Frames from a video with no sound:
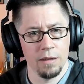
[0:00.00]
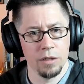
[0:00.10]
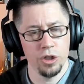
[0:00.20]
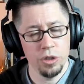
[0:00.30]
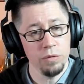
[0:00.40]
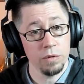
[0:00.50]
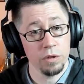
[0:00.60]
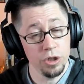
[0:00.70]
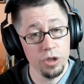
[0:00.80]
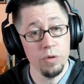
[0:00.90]
could
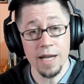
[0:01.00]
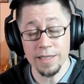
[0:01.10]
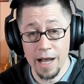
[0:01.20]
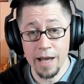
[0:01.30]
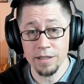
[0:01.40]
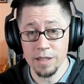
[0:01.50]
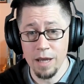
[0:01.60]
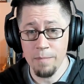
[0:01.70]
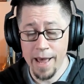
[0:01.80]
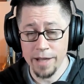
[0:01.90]
you guys honestly
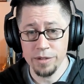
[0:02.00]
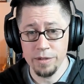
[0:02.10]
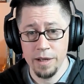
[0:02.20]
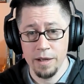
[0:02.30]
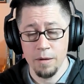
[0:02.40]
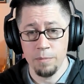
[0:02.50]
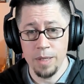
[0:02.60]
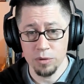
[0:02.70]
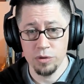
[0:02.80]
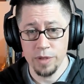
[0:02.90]
imagine
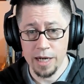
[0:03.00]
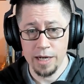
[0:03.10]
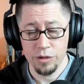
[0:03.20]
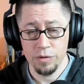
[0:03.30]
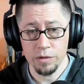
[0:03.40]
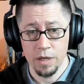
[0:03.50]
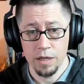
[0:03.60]
people doing that in Israel?